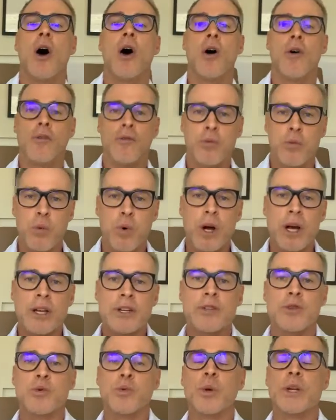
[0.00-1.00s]
of
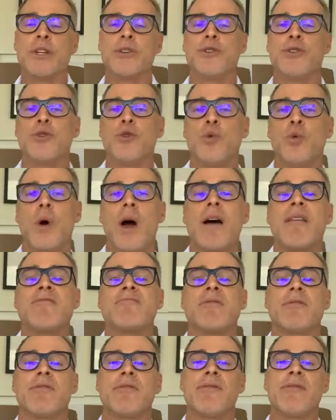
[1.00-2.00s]
which when you are
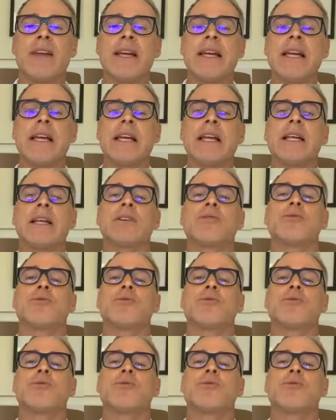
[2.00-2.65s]
revealing